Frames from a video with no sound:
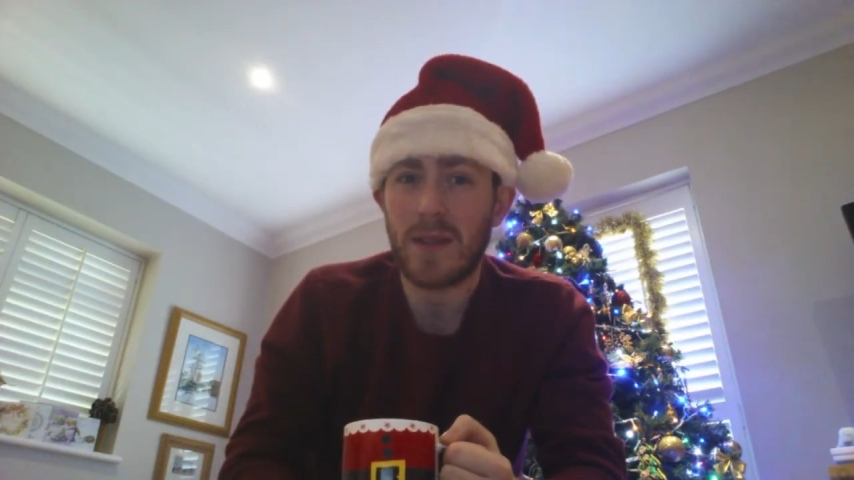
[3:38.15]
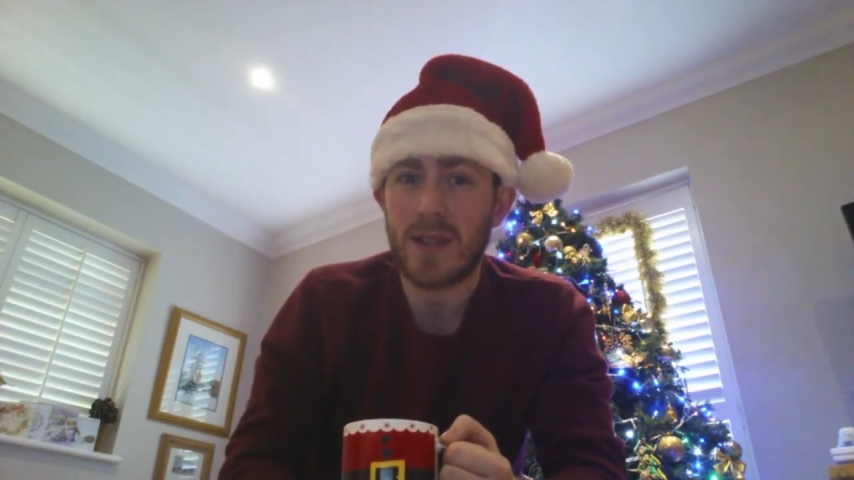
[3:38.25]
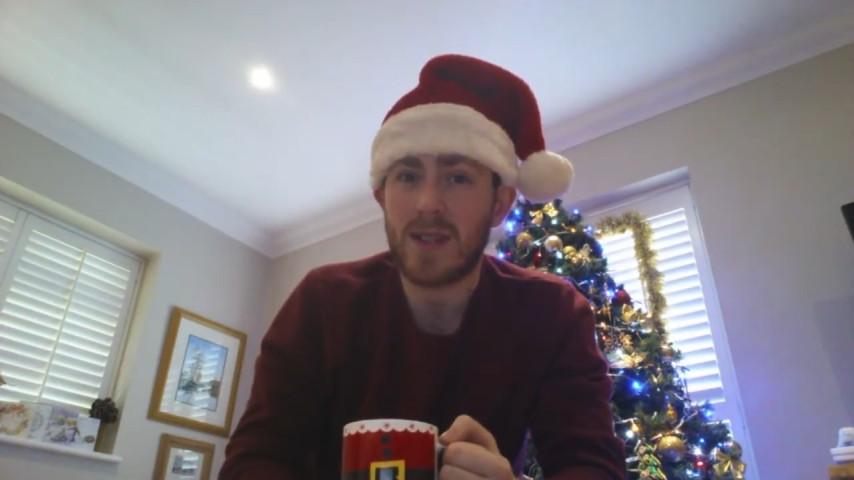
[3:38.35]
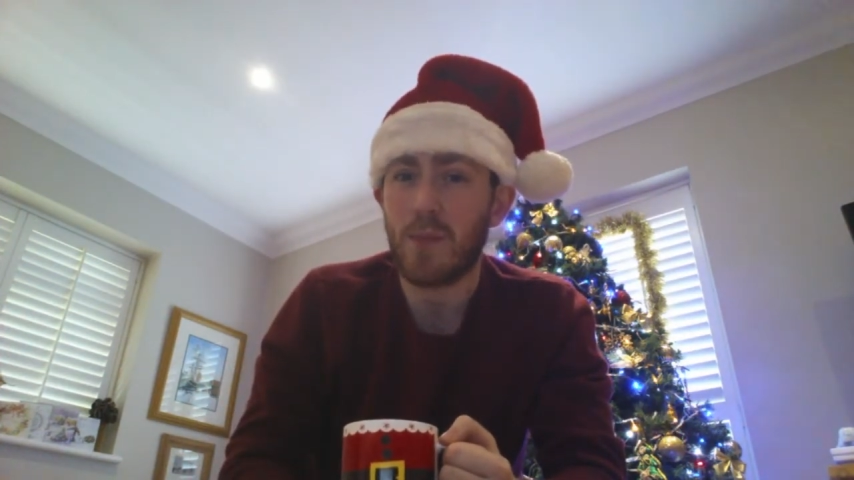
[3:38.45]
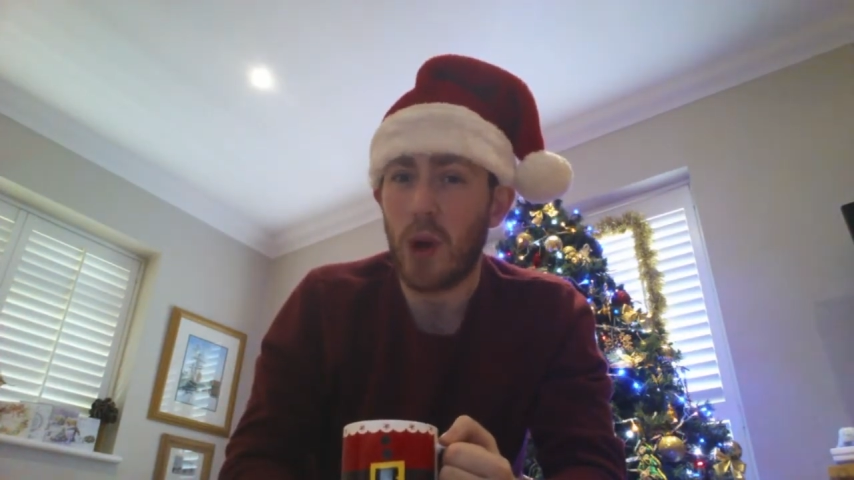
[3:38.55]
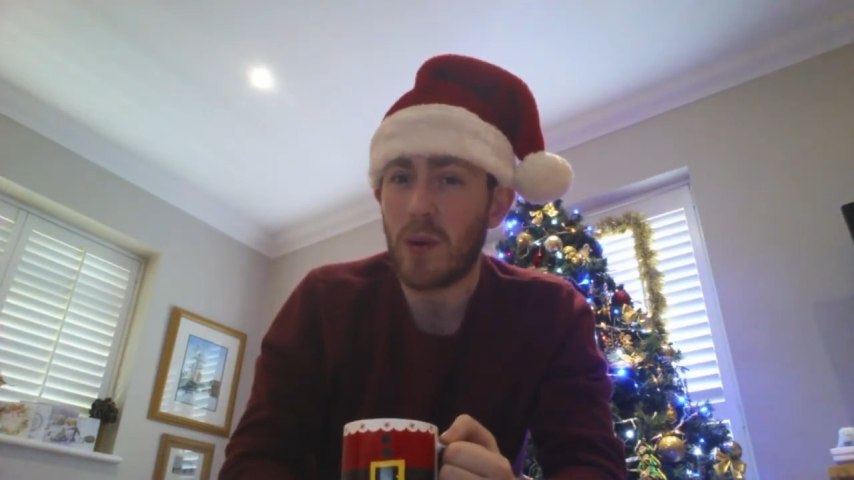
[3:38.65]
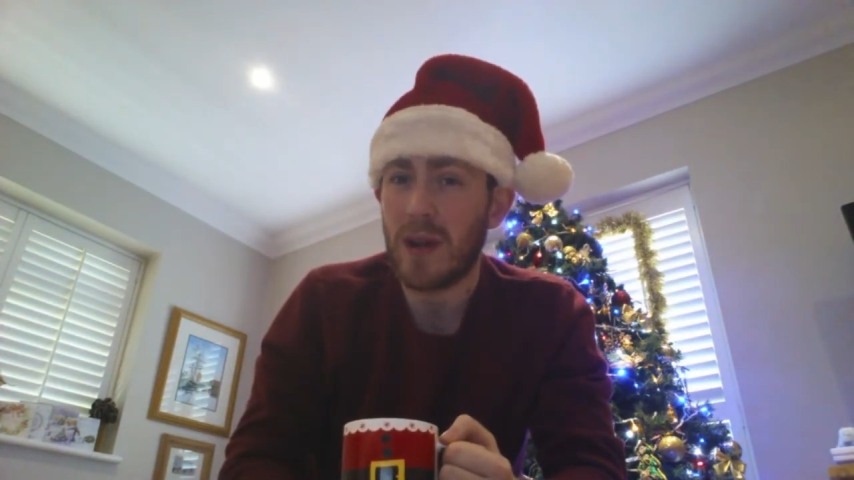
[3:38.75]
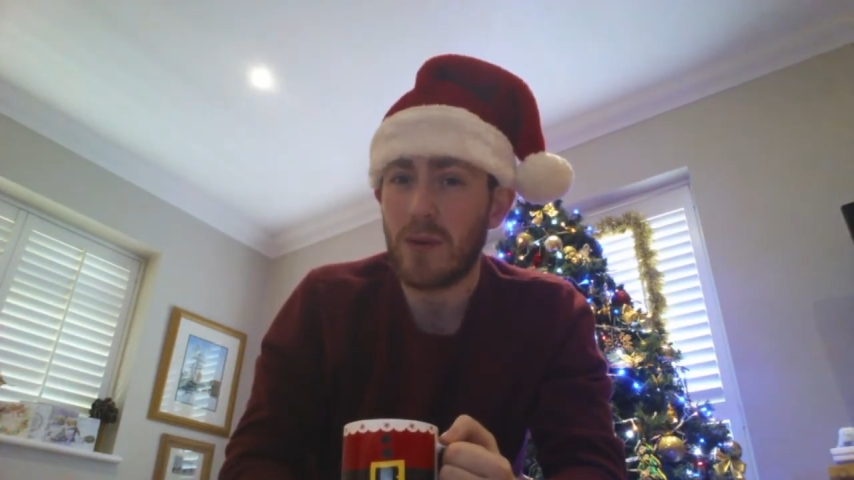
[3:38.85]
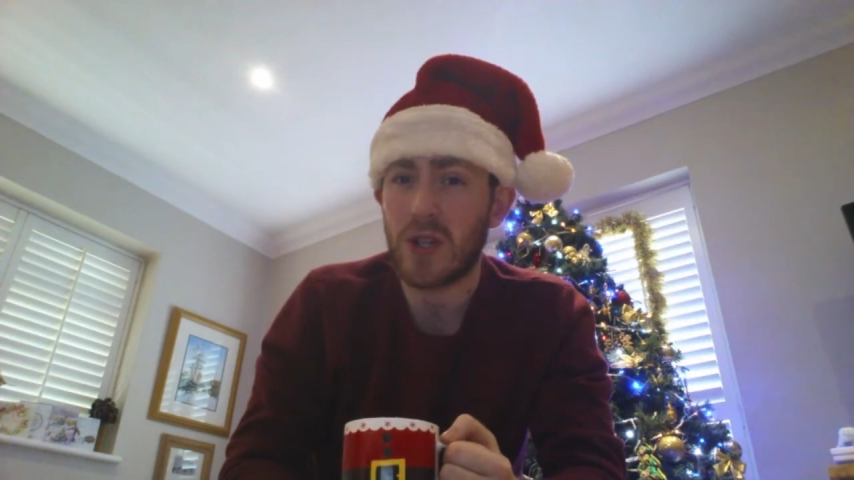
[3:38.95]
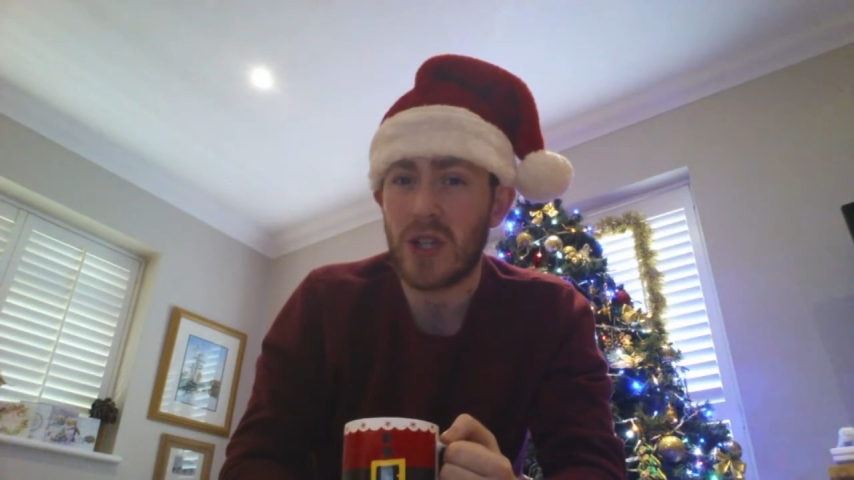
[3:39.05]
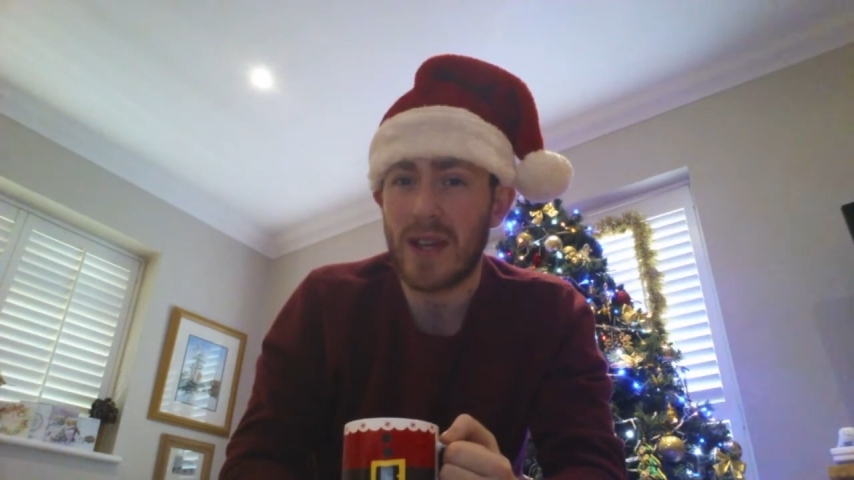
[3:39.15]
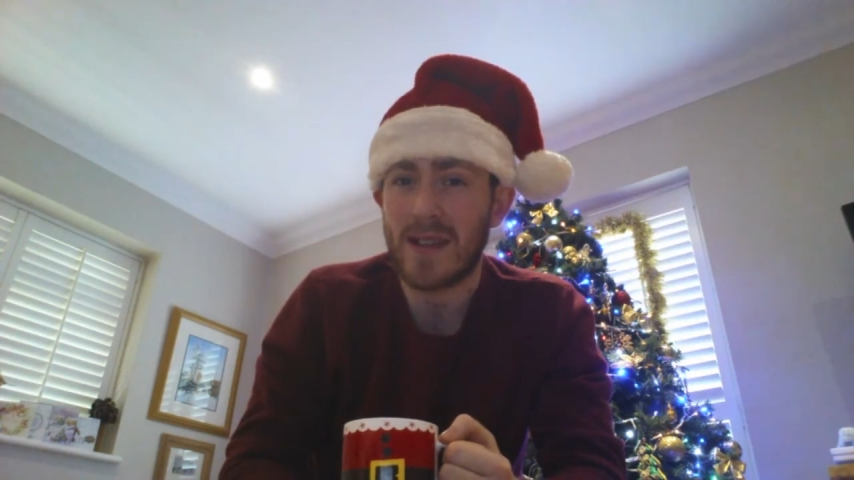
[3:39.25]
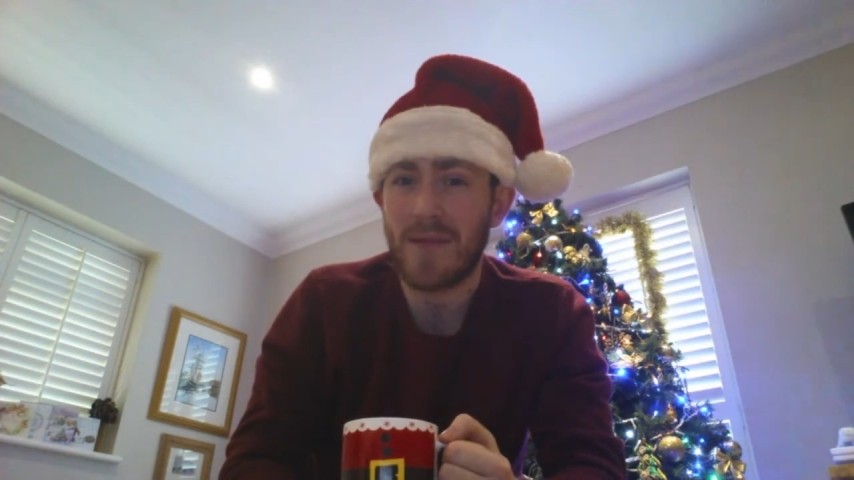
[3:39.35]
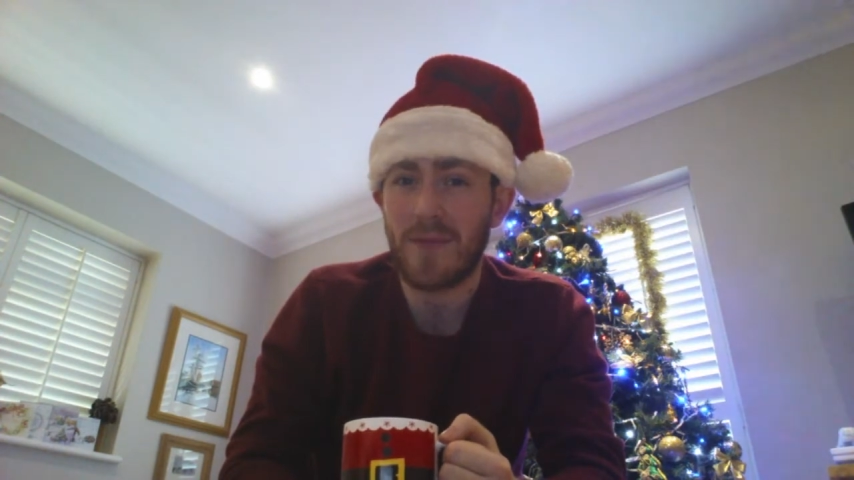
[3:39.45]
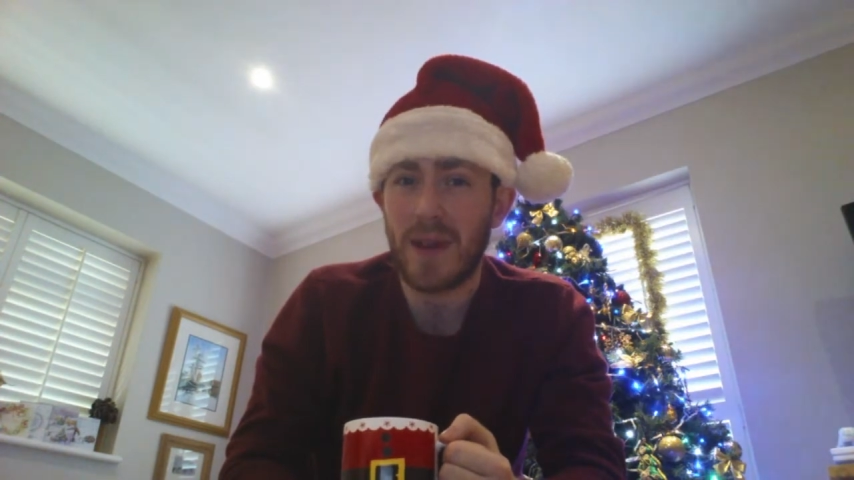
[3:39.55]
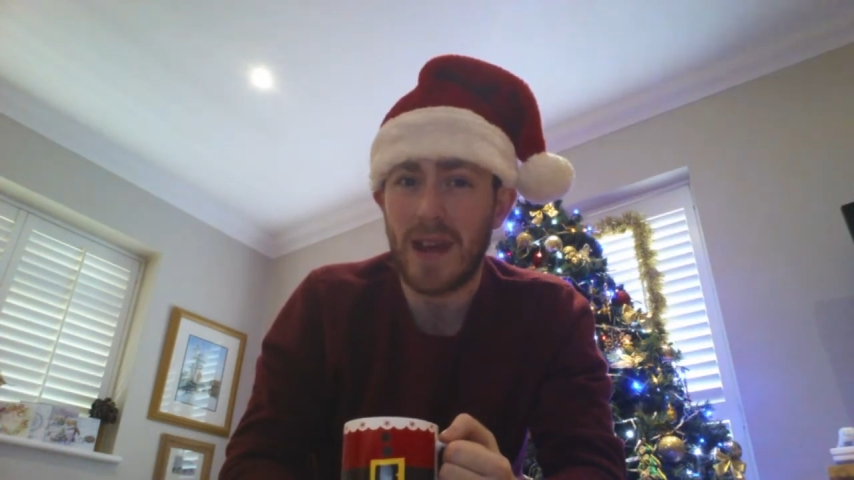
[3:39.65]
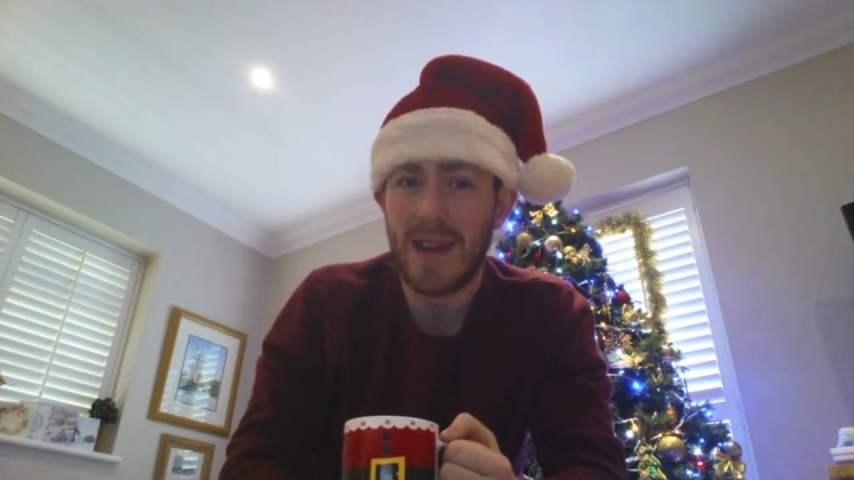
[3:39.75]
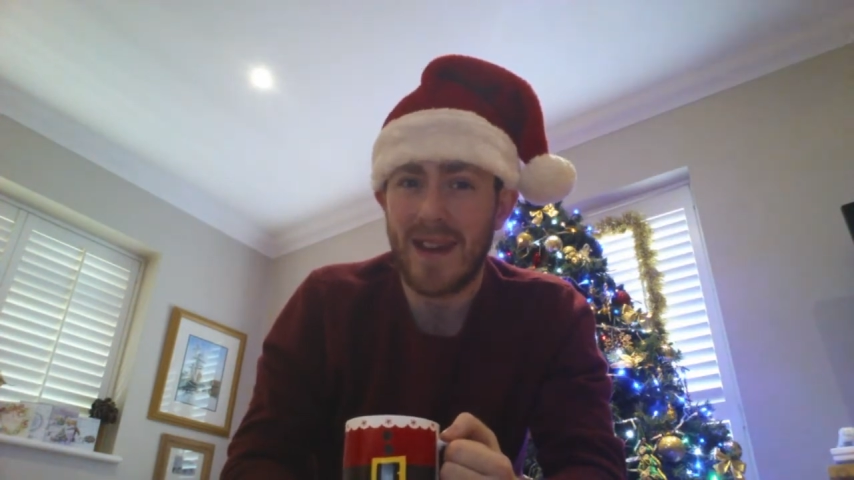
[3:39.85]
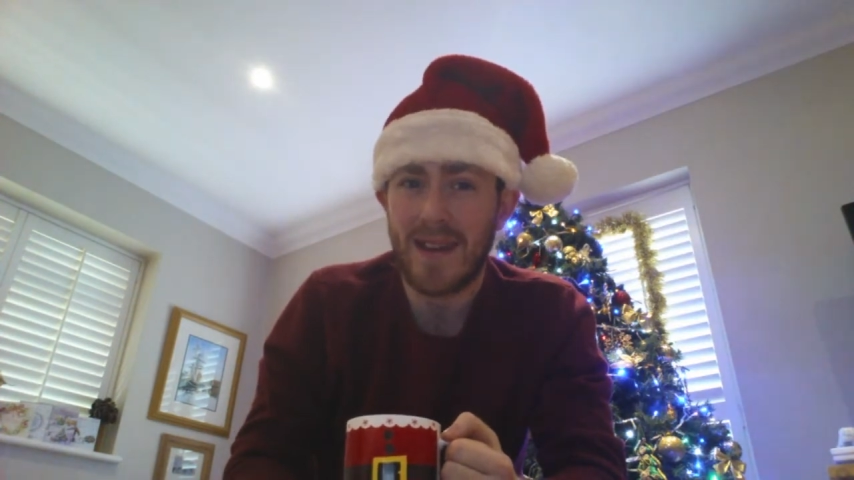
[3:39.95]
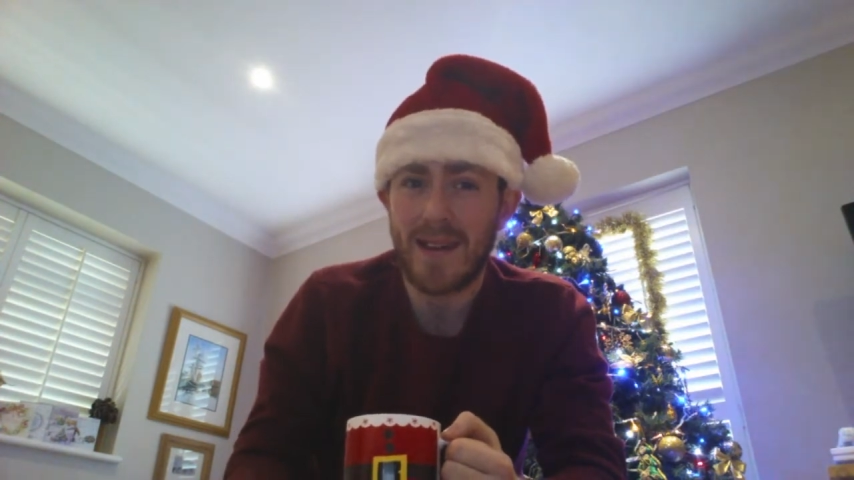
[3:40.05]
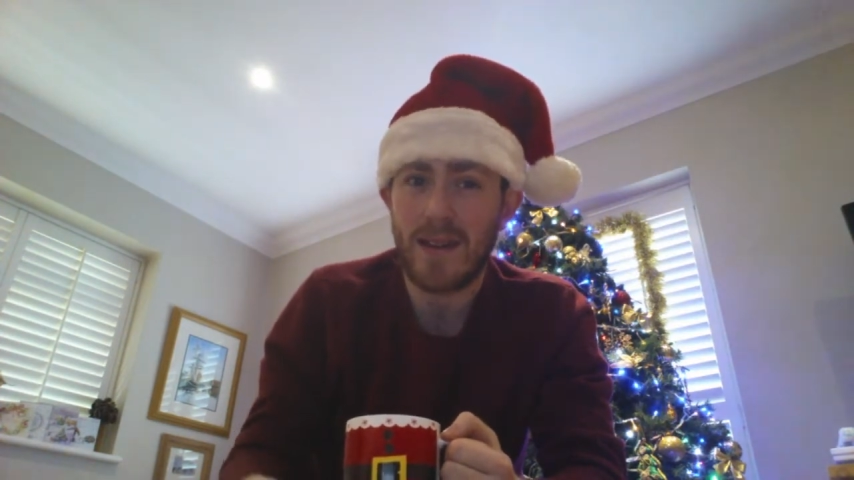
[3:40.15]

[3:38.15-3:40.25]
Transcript: the spoiled little shits every year.